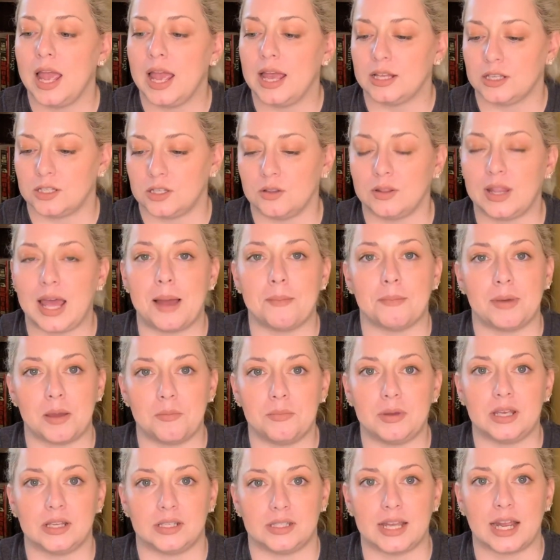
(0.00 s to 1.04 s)
So that might
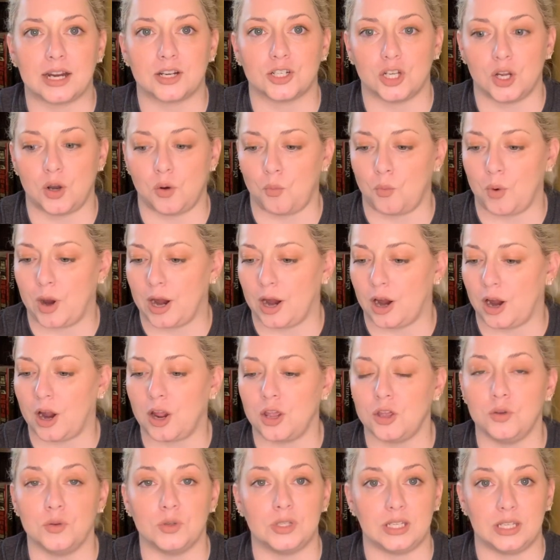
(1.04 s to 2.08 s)
be a section where
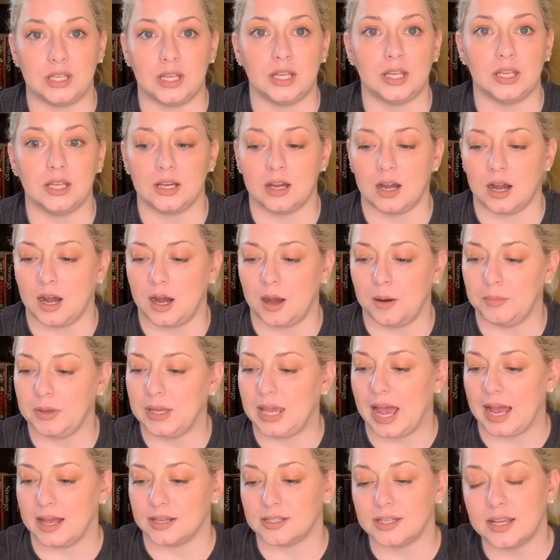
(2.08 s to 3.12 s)
you see,
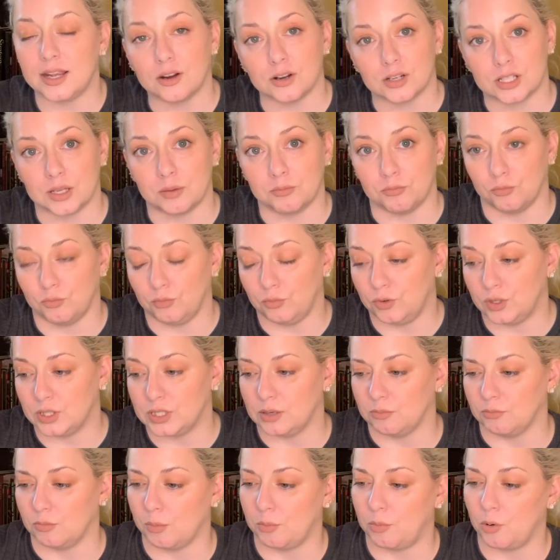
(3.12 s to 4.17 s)
yes, here's
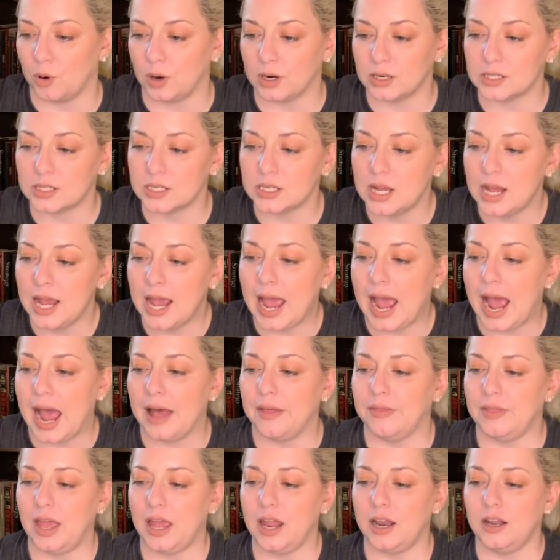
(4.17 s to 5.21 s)
some reports.
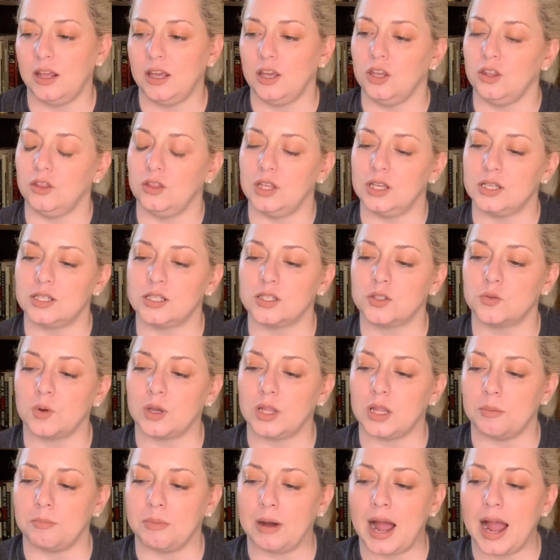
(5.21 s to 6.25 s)
And then this is where
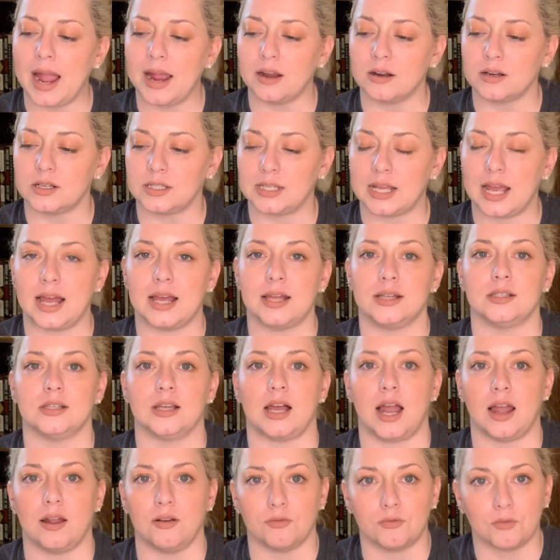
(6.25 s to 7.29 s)
the buyer says,
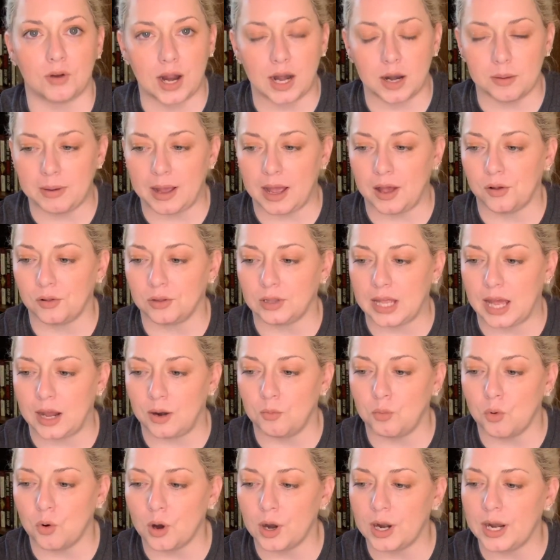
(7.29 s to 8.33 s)
I've read about lead
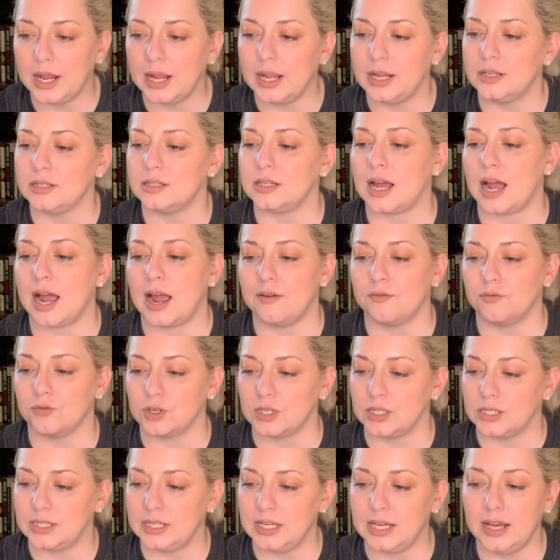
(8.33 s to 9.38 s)
warnings, I've
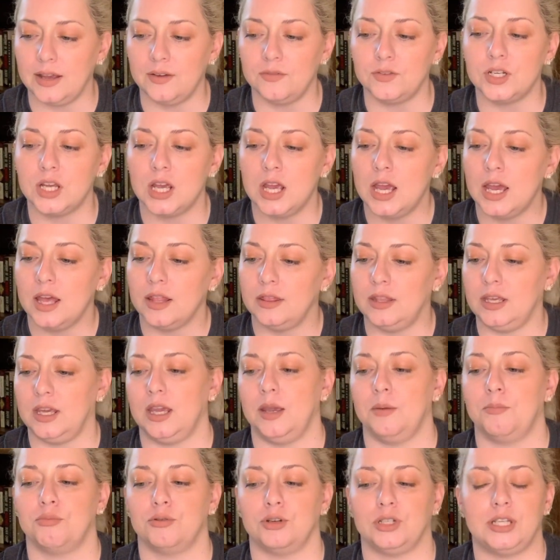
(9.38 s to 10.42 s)
received
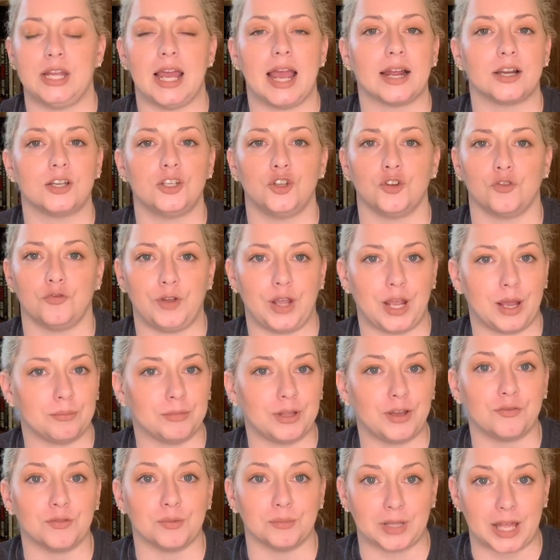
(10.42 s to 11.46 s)
the Protect Your
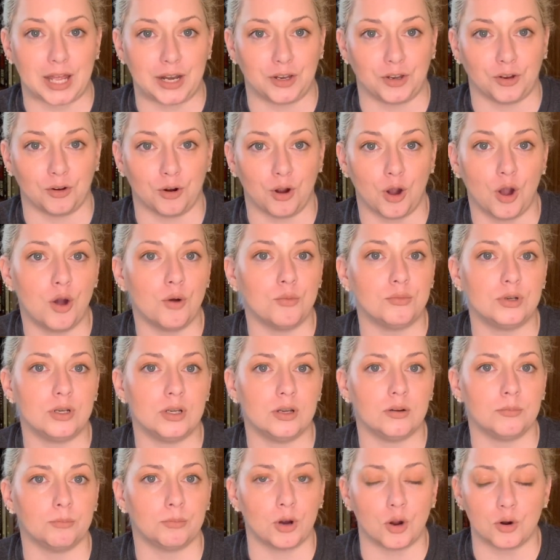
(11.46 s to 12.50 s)
Family from Lead in Your
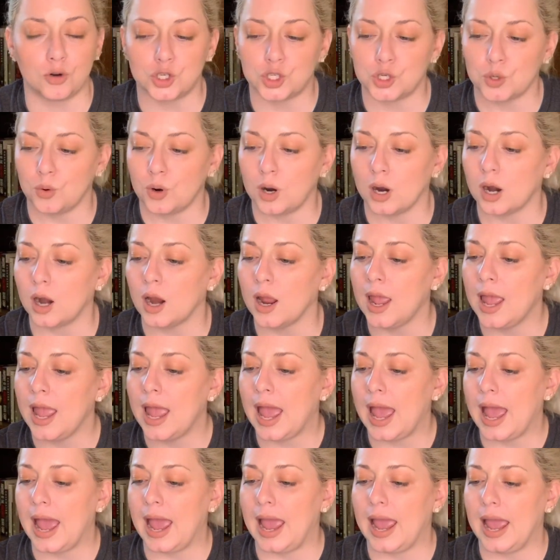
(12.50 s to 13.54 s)
Home brochure,
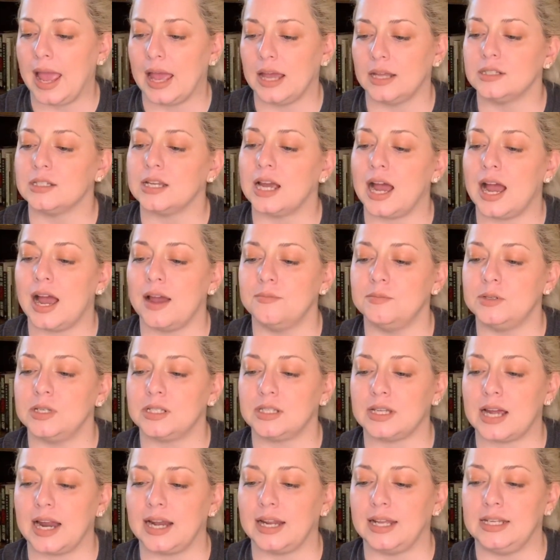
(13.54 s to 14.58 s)
and I'm
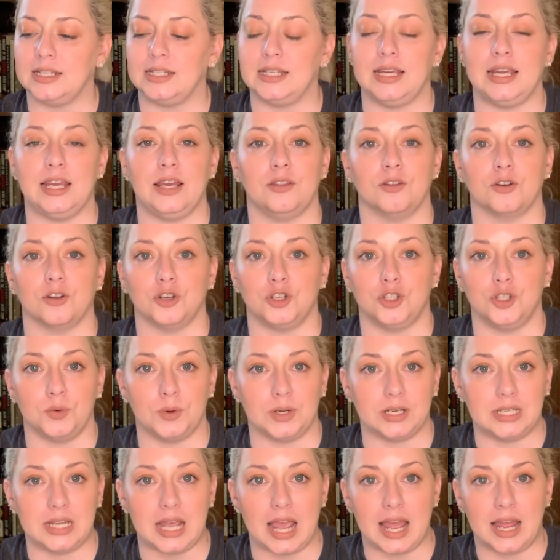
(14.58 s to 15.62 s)
deciding to either do a
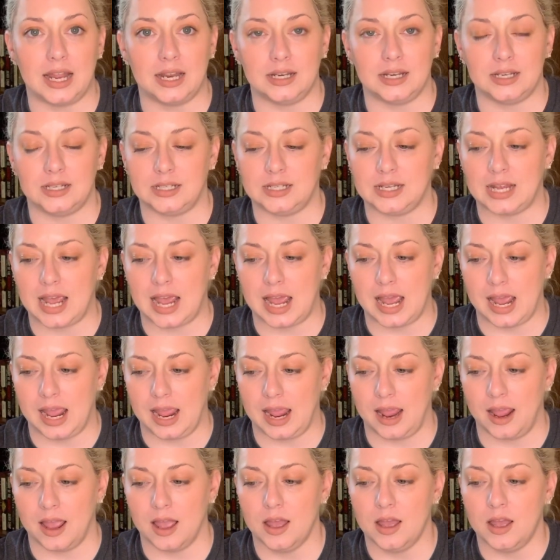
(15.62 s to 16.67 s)

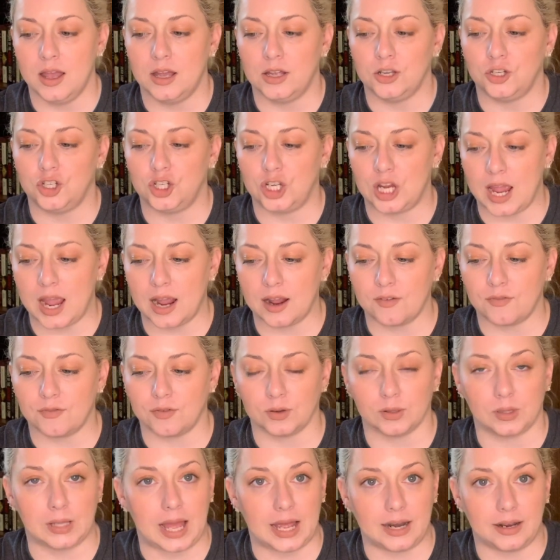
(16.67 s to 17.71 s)
10-day check for
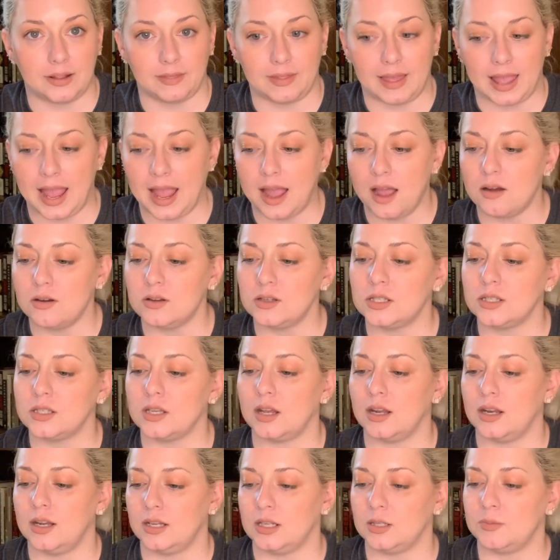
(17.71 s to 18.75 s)
lead in the house,
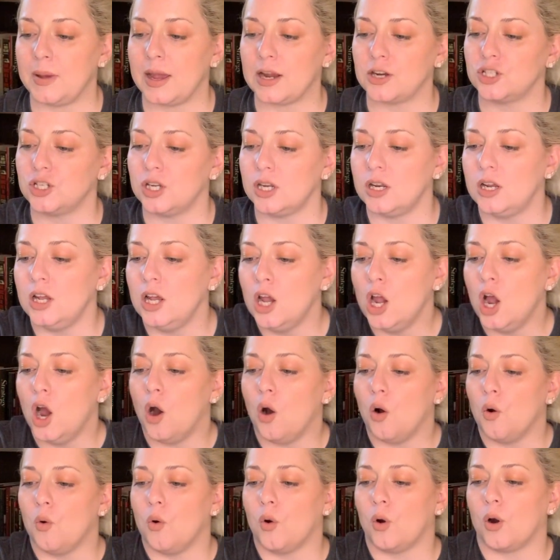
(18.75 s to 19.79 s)
an inspection,
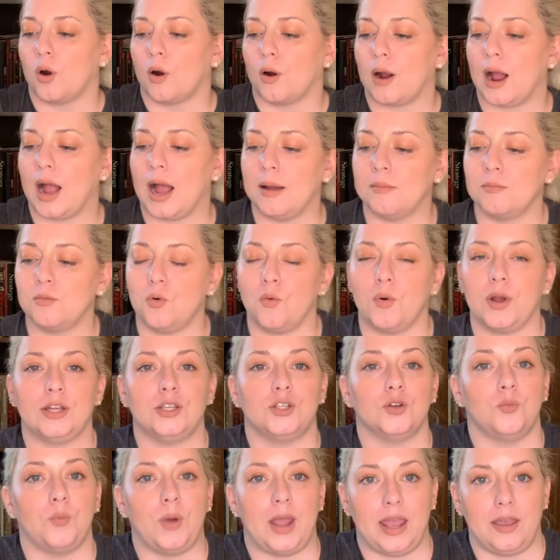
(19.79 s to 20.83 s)
or I'm going to
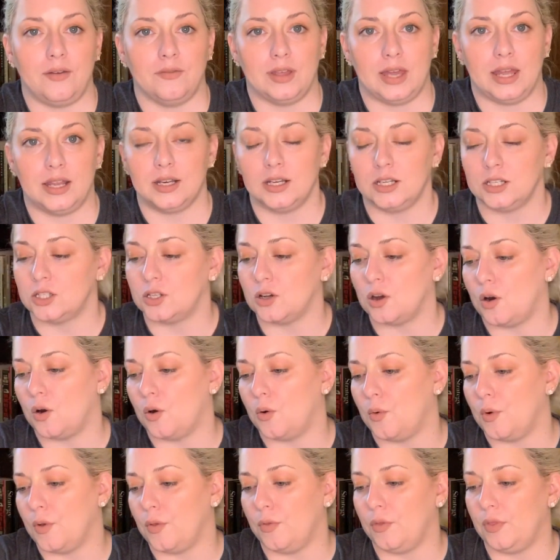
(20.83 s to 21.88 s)
waive it.
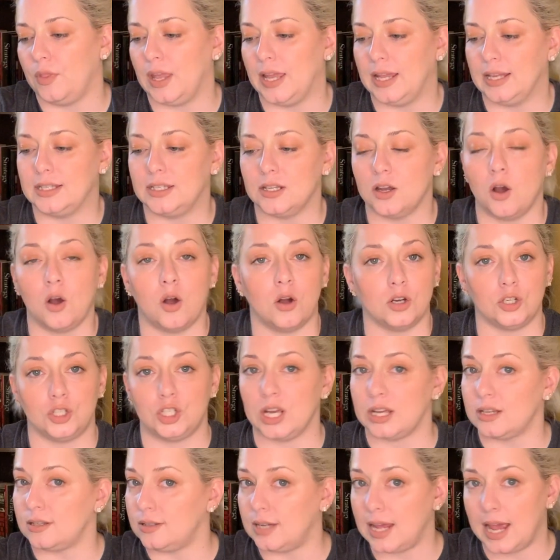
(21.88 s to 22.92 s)
So it's
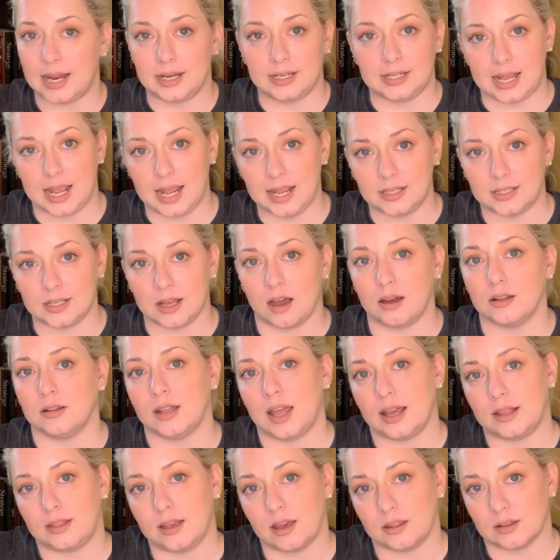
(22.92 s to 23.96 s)
just 10 days,
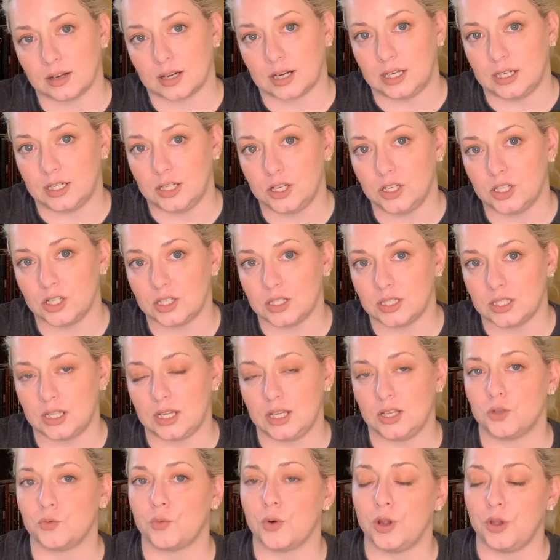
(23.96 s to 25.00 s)
unlike the other
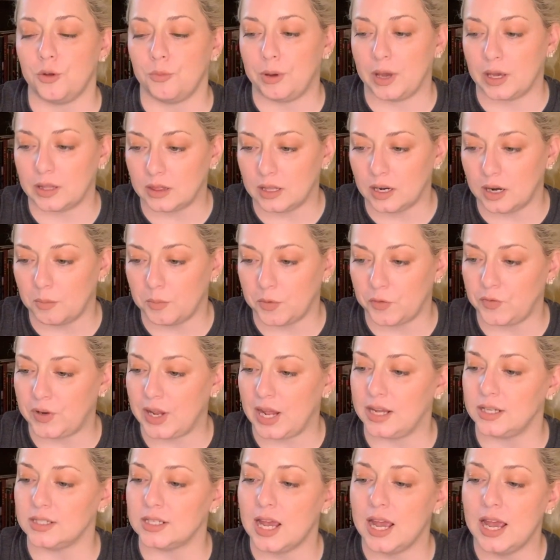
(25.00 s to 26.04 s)
contingencies where you pick the number of
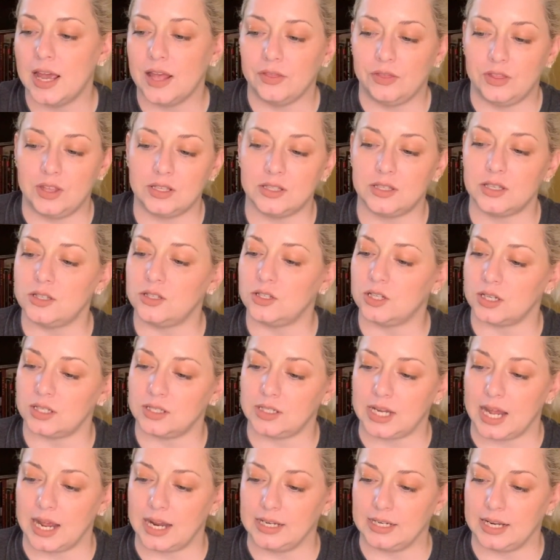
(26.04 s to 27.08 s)
days. This is just
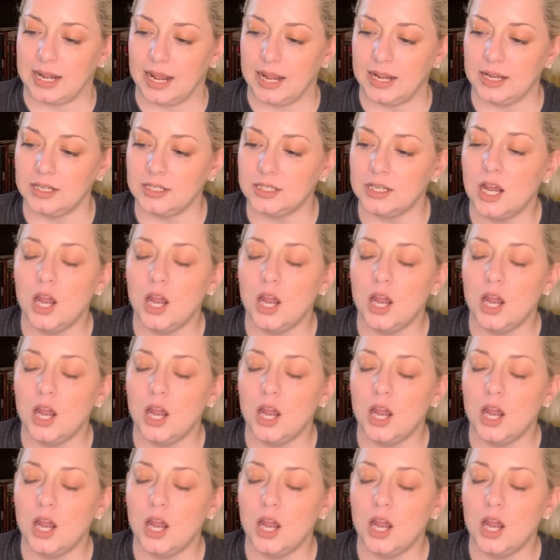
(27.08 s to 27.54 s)
10 days